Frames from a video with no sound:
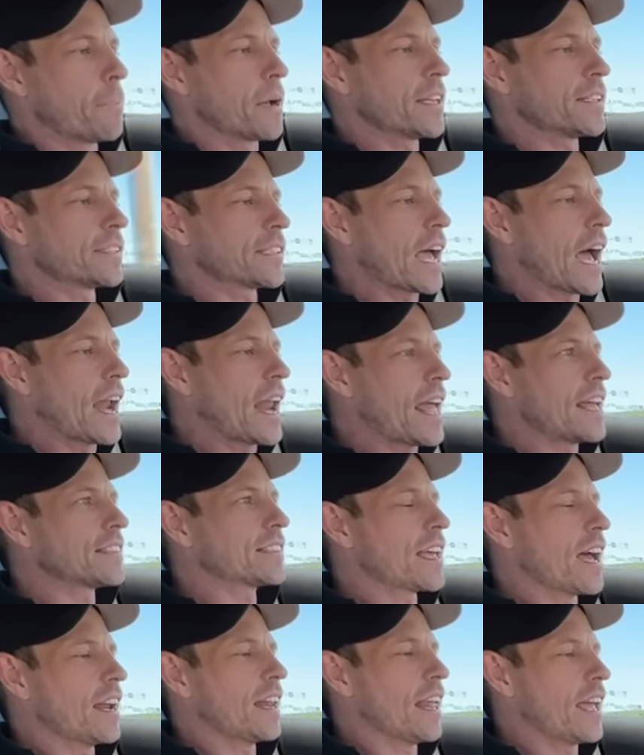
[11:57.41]
But it's got it's
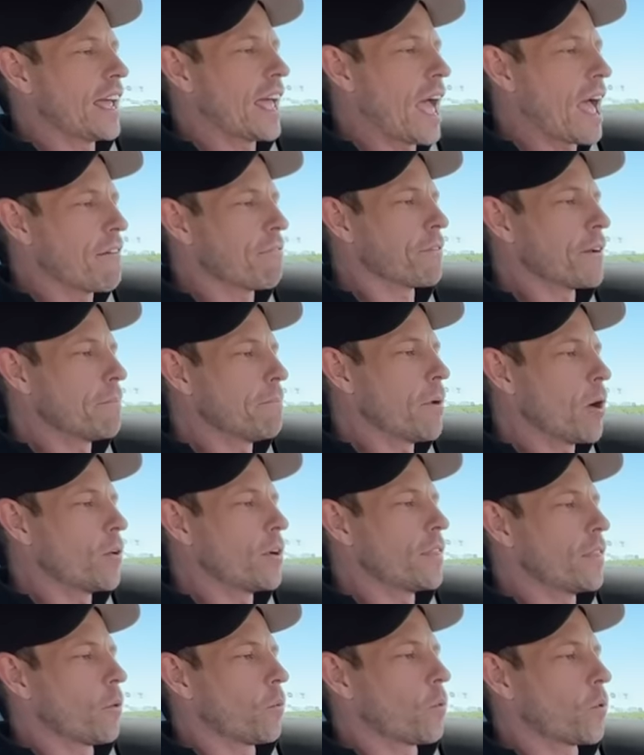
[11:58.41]
got like every mode
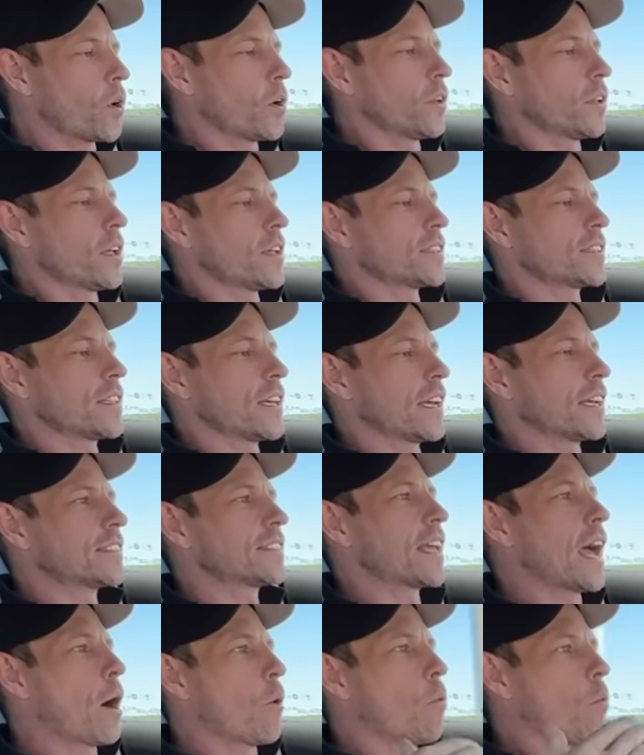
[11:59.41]
in the world on this thing. It's
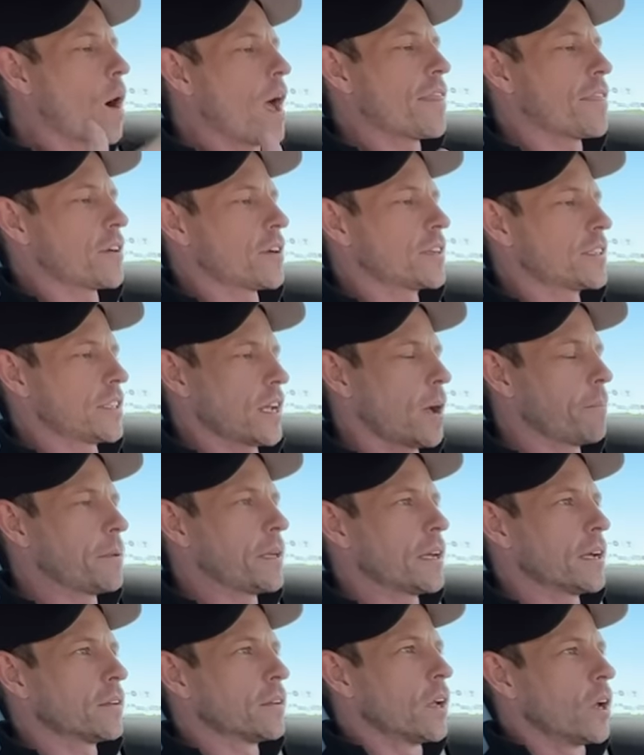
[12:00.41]
got weather,
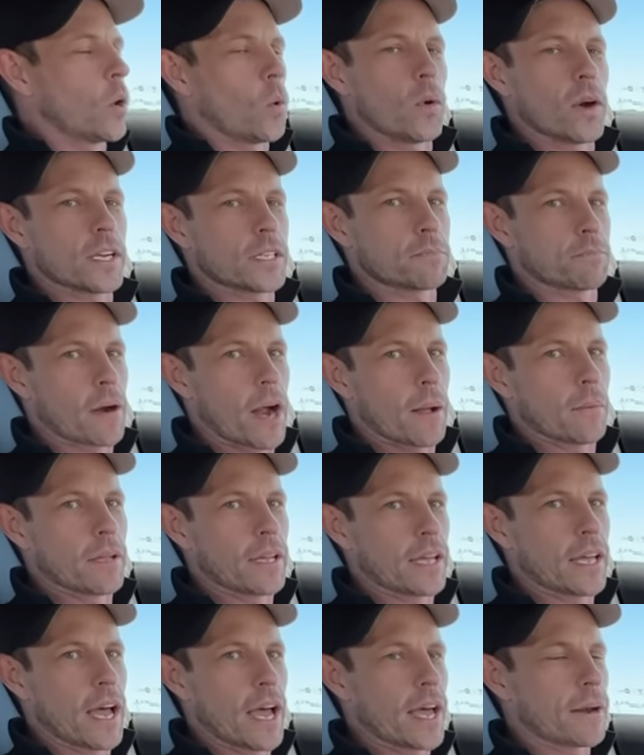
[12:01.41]
W, where it's probably
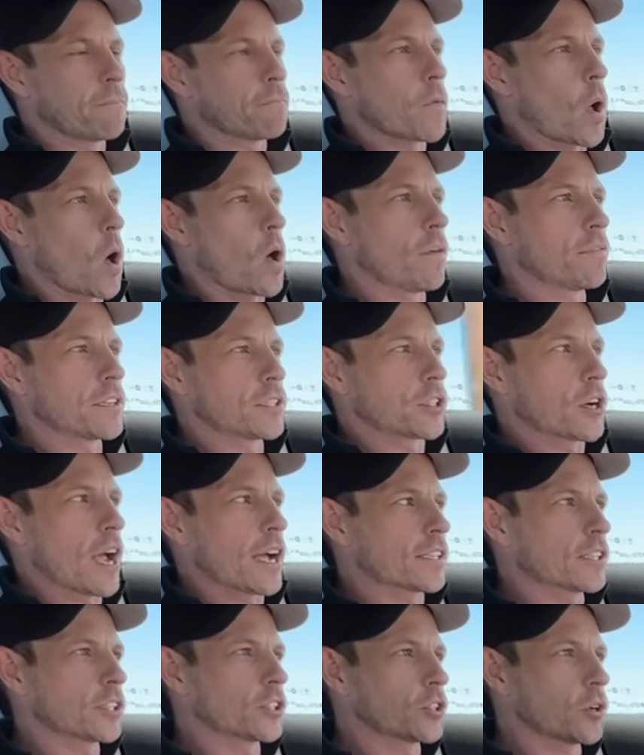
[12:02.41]
got all the
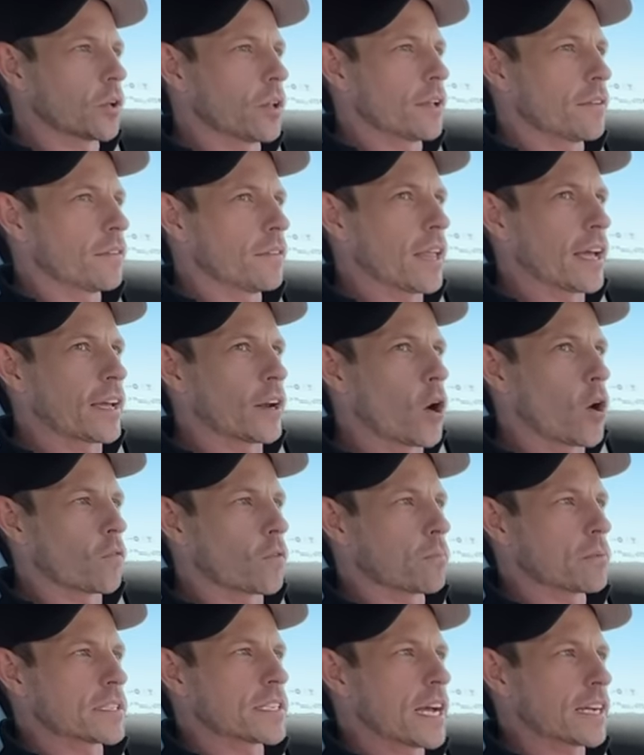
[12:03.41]
traction control in, like an
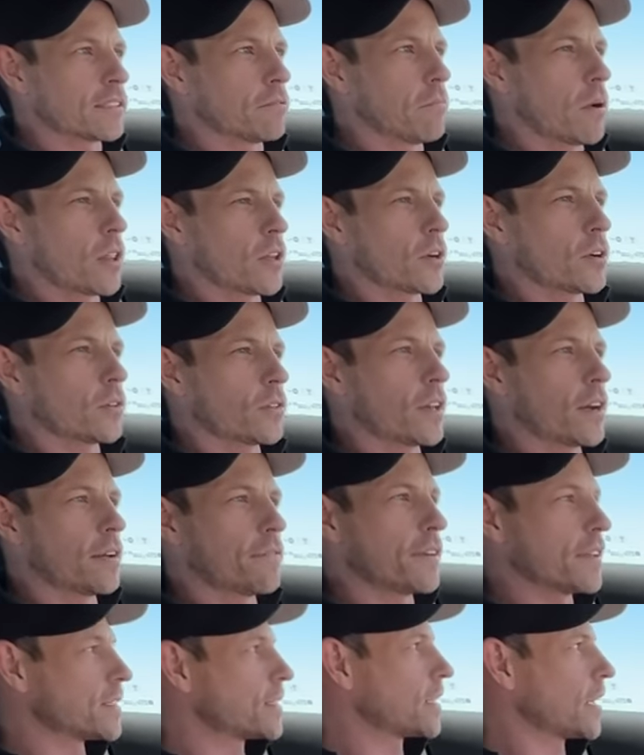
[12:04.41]
overprotective mother, that
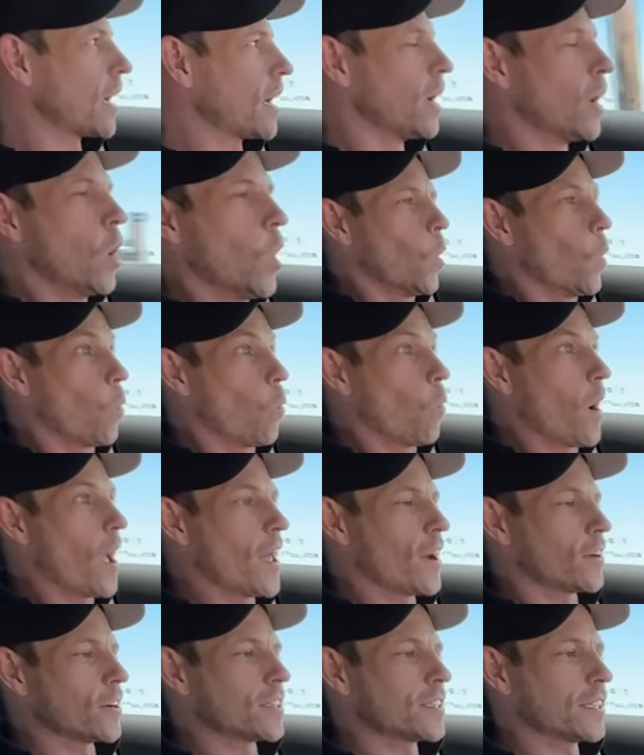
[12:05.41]
if it's uh,
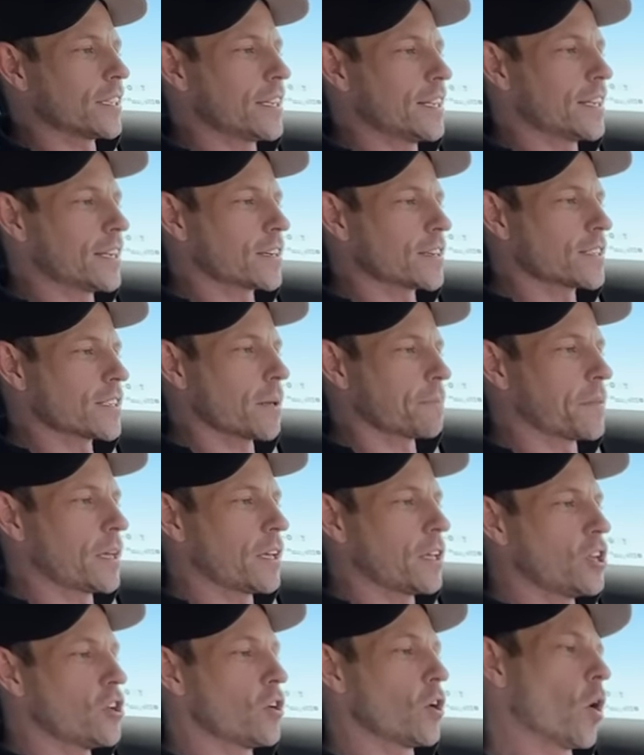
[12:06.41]
wet or sleeting or
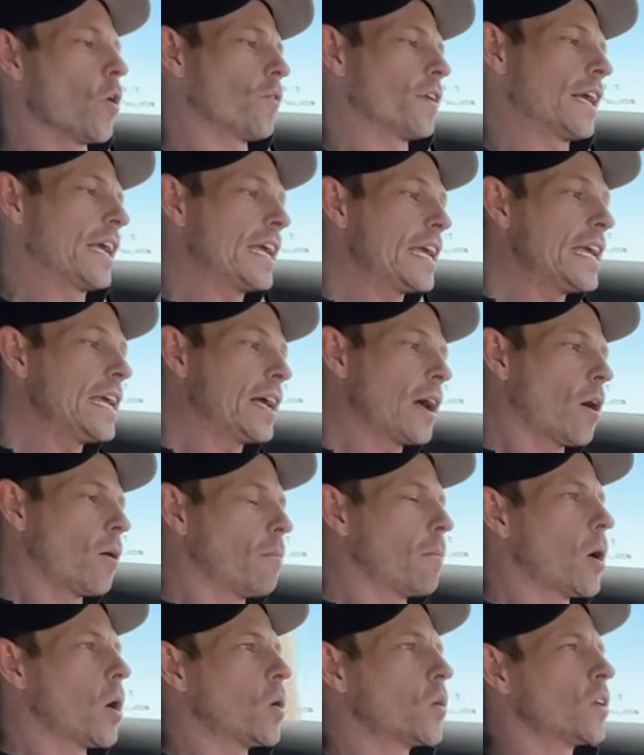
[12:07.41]
something, you can go over to eco
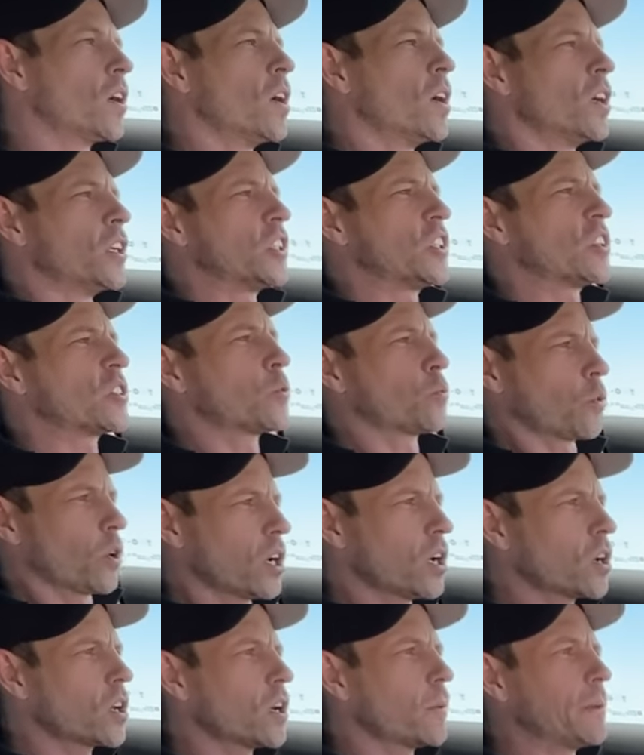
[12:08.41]
mode. So it's
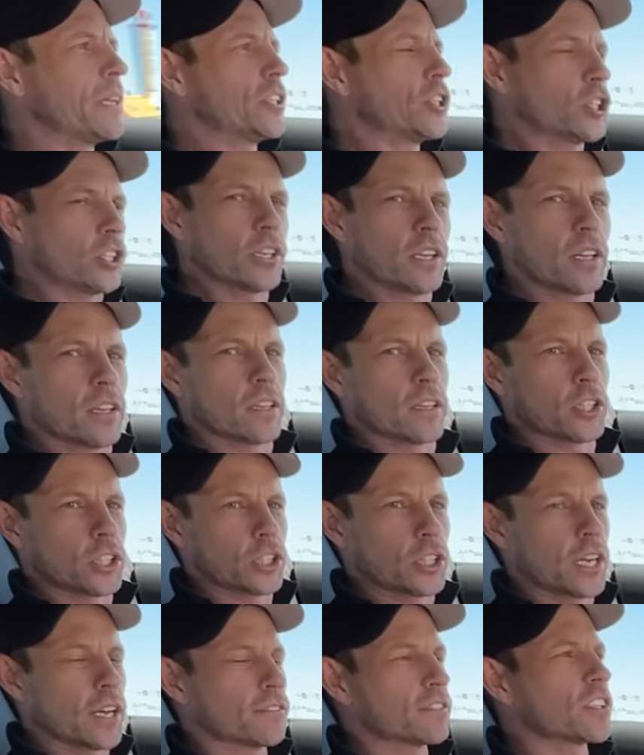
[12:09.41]
real gonna be chilling the
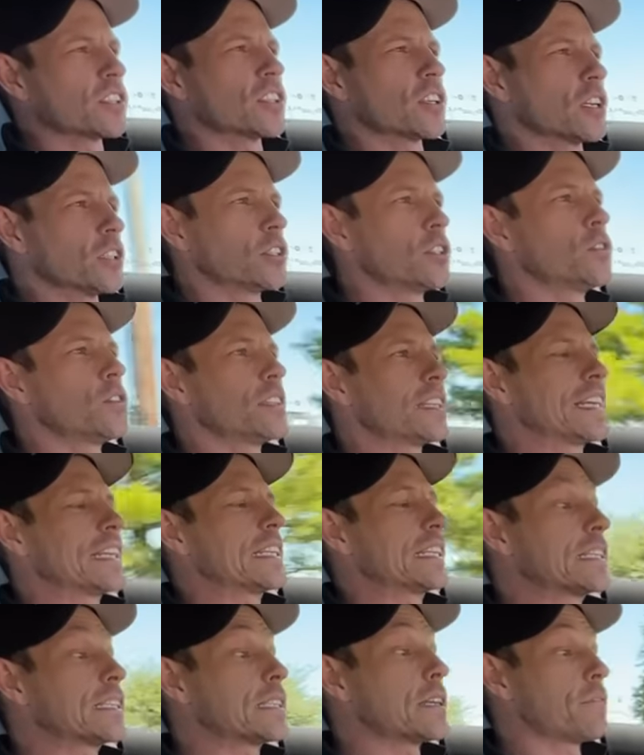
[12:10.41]
shifts. It's gonna do things
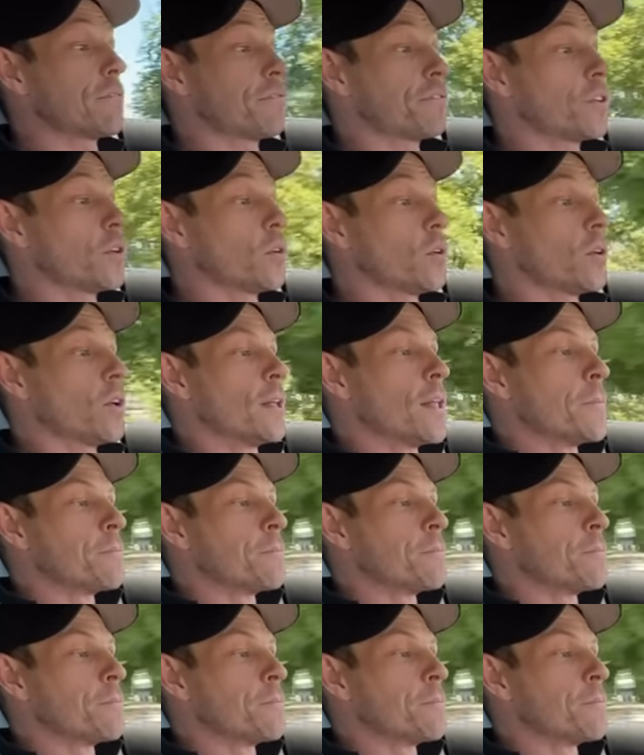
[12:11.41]
to sip fuel.